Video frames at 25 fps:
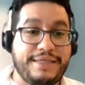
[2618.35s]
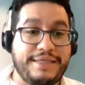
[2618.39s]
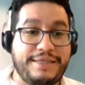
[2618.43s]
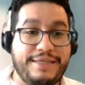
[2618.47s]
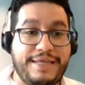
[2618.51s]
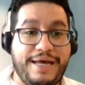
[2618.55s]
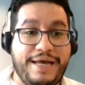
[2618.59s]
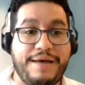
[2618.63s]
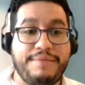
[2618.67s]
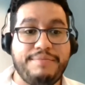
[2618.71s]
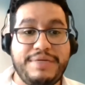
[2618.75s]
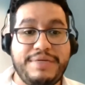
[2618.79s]

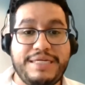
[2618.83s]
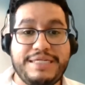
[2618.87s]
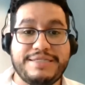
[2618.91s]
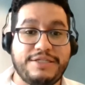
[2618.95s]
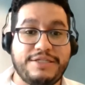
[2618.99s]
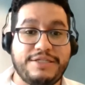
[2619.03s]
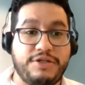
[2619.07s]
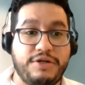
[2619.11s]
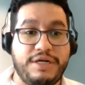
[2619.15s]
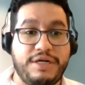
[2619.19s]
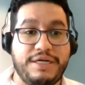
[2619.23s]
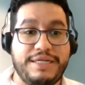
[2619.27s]
That means
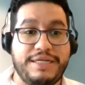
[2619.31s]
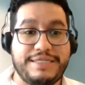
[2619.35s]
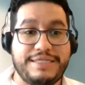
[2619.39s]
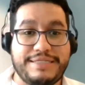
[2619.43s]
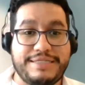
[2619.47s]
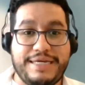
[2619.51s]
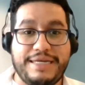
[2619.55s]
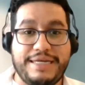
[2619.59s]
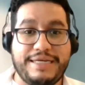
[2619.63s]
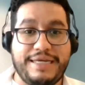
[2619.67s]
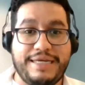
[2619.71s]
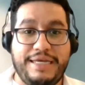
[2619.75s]
that they're going to
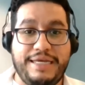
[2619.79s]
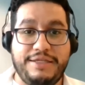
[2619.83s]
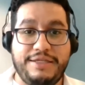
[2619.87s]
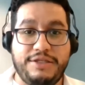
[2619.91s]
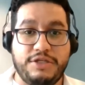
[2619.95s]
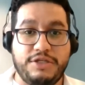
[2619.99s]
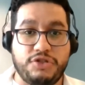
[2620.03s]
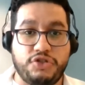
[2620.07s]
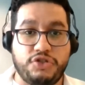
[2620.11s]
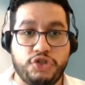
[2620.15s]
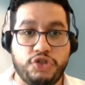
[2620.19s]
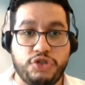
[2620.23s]
dedicate
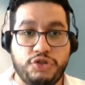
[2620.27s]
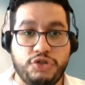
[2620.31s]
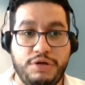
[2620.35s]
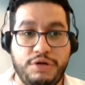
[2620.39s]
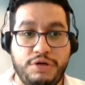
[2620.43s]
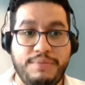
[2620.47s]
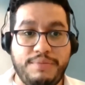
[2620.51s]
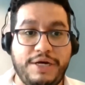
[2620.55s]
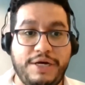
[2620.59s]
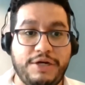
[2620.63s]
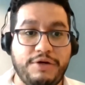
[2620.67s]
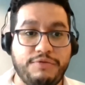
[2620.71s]
the short
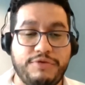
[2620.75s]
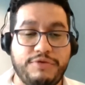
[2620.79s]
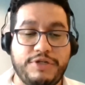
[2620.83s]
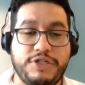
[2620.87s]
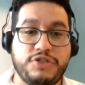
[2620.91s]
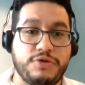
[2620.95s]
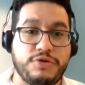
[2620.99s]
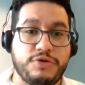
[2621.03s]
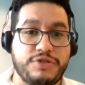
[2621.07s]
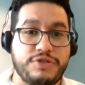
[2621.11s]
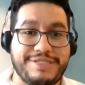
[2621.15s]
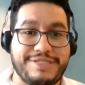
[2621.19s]
amount of
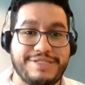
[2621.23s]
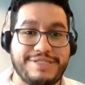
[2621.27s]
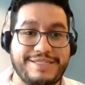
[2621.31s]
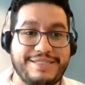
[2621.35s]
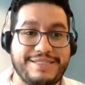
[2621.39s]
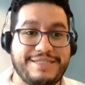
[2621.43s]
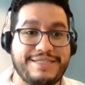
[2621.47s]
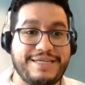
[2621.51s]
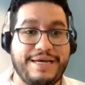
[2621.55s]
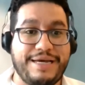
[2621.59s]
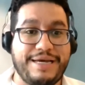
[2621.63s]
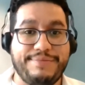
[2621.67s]
resources
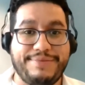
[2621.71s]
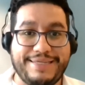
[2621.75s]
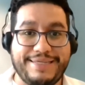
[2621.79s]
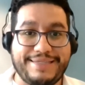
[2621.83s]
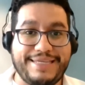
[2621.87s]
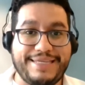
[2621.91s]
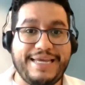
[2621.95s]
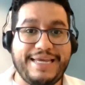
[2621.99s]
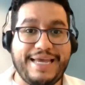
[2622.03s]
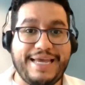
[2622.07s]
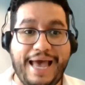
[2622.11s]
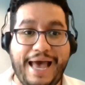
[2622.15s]
and time that
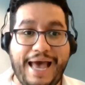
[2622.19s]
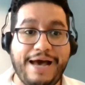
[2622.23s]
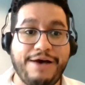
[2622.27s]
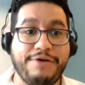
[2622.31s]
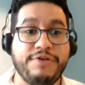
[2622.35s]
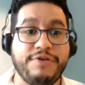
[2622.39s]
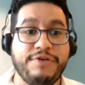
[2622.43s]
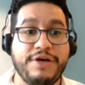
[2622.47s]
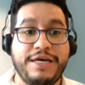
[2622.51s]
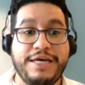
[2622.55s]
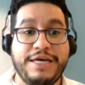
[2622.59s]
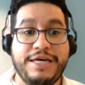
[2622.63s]
they
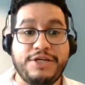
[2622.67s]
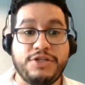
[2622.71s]
have